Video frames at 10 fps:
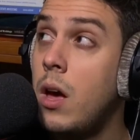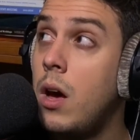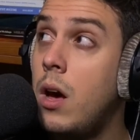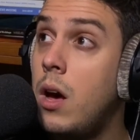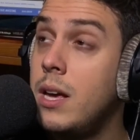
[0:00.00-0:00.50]

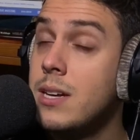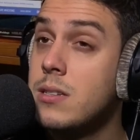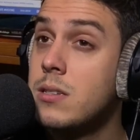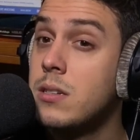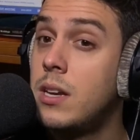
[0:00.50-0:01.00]
Uh, he
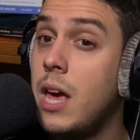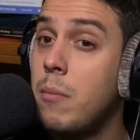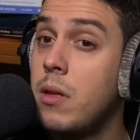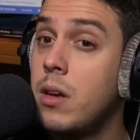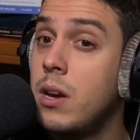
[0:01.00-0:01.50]
has a
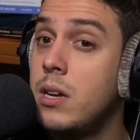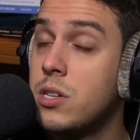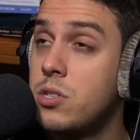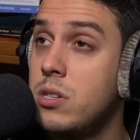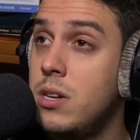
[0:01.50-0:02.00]
gambling
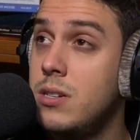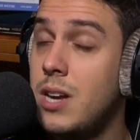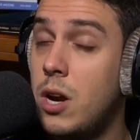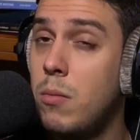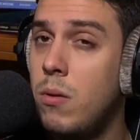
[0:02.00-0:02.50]
addiction, and he's
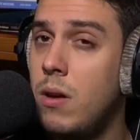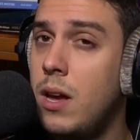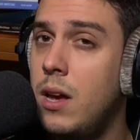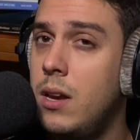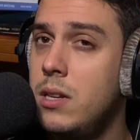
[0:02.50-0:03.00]
terrible,
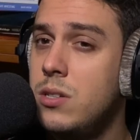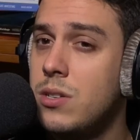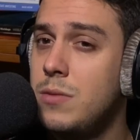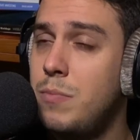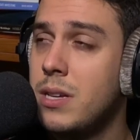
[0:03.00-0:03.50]
and he
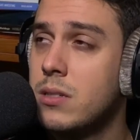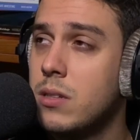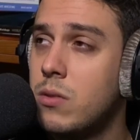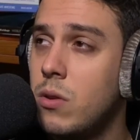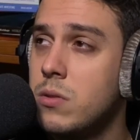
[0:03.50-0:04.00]
just basically
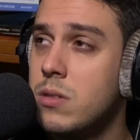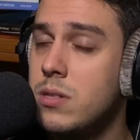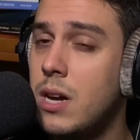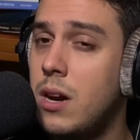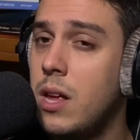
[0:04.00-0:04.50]
throws his
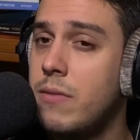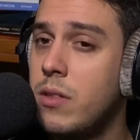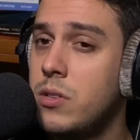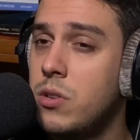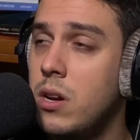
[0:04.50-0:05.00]
entire life
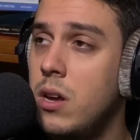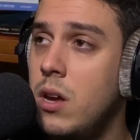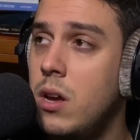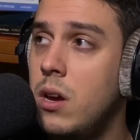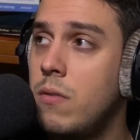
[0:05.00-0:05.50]
down the drain
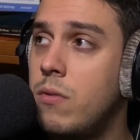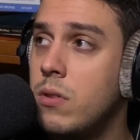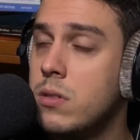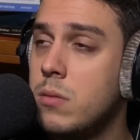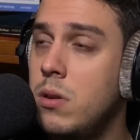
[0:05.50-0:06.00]

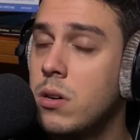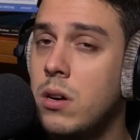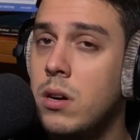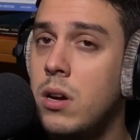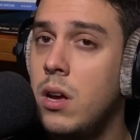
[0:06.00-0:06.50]
for some
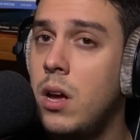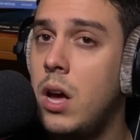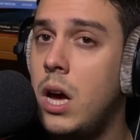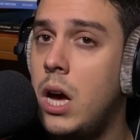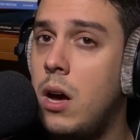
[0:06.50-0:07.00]
hooker.
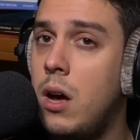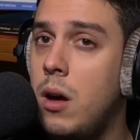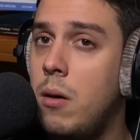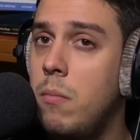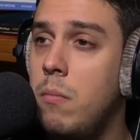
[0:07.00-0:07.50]

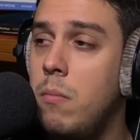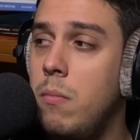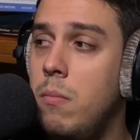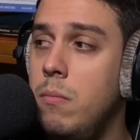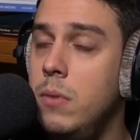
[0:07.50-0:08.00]

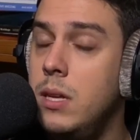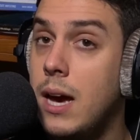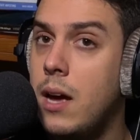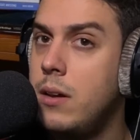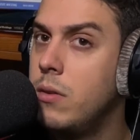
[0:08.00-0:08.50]
Um,
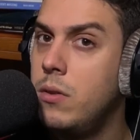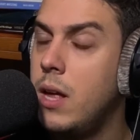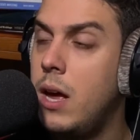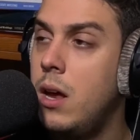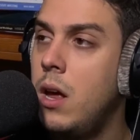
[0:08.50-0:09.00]
yeah, don't do
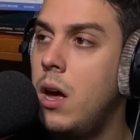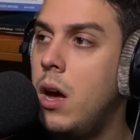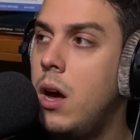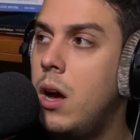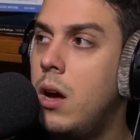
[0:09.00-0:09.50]
that.
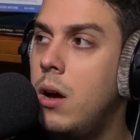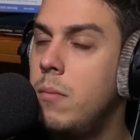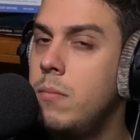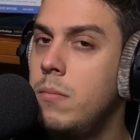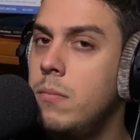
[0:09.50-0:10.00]

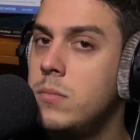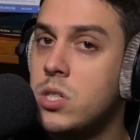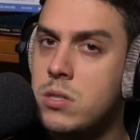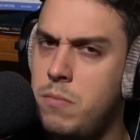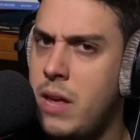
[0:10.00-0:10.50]
Um,
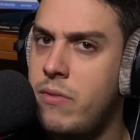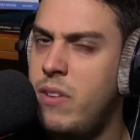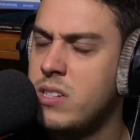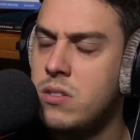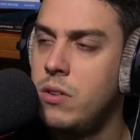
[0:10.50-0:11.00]
just life
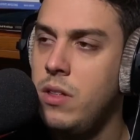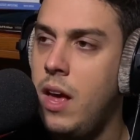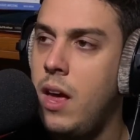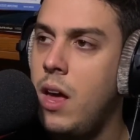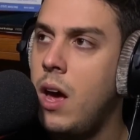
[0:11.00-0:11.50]
advice, don't do
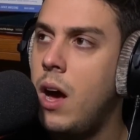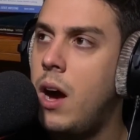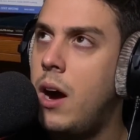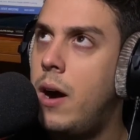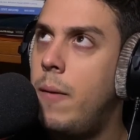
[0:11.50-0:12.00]
that.
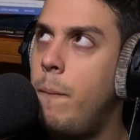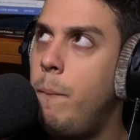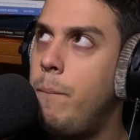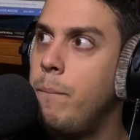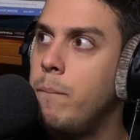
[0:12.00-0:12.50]

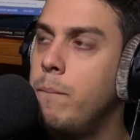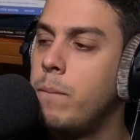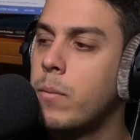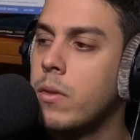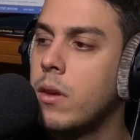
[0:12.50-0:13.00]

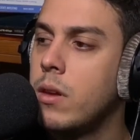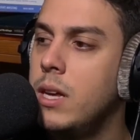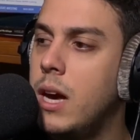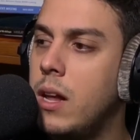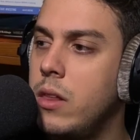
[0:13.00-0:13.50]
Um,
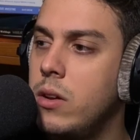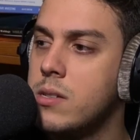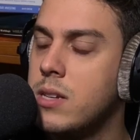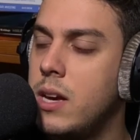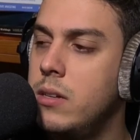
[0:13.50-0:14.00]
yeah, a little
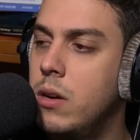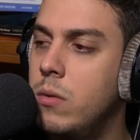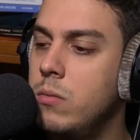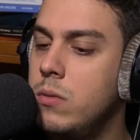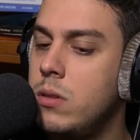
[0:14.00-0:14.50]
aside,
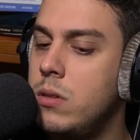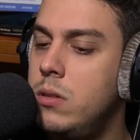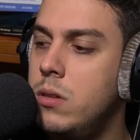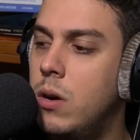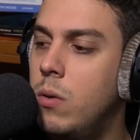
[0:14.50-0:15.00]
don't,
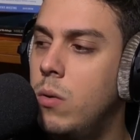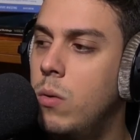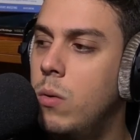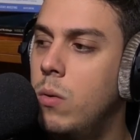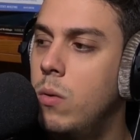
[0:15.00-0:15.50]

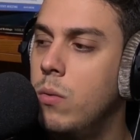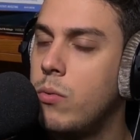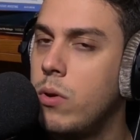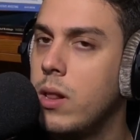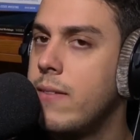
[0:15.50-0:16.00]
don't
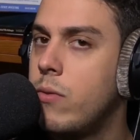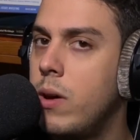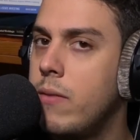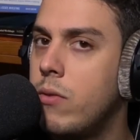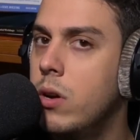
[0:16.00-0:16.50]
throw your life
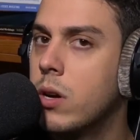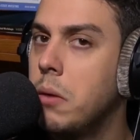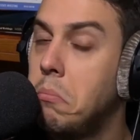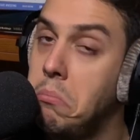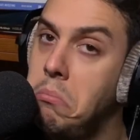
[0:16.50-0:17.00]
away for a
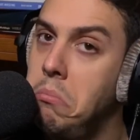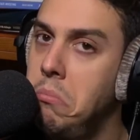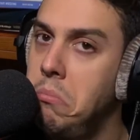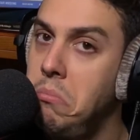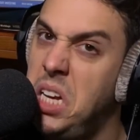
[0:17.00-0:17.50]
hooker.
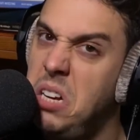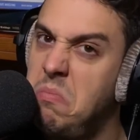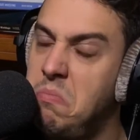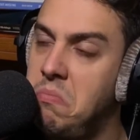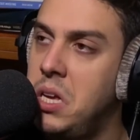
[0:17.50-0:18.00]
You
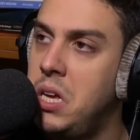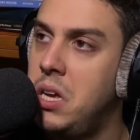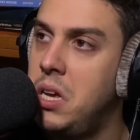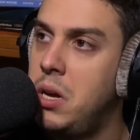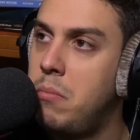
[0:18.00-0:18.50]
know,
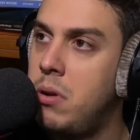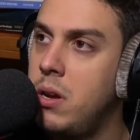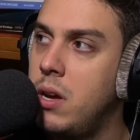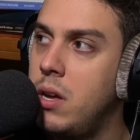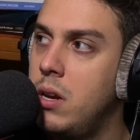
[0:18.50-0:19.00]
probably
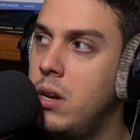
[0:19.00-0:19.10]
not.